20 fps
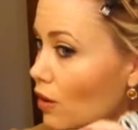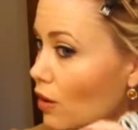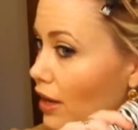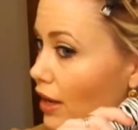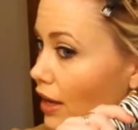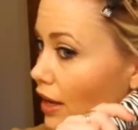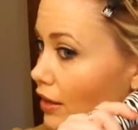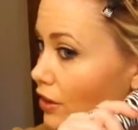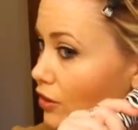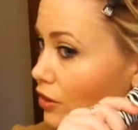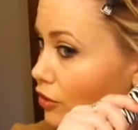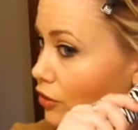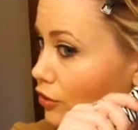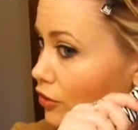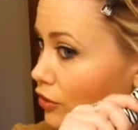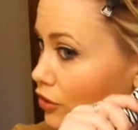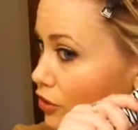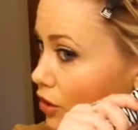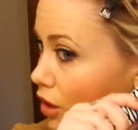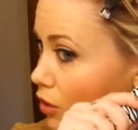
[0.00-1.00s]
go ahead and you'll
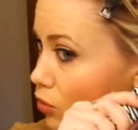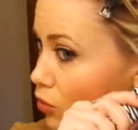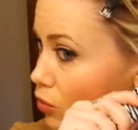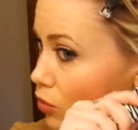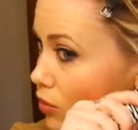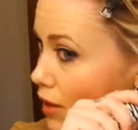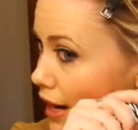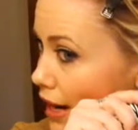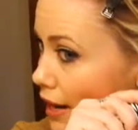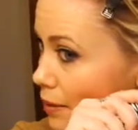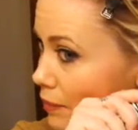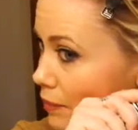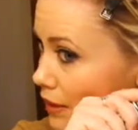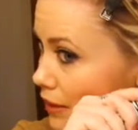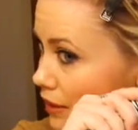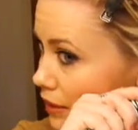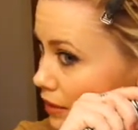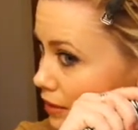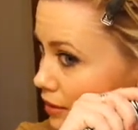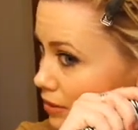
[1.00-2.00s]
just start
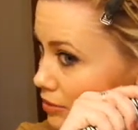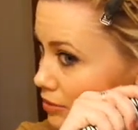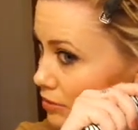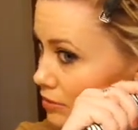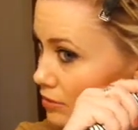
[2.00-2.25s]
wrapping.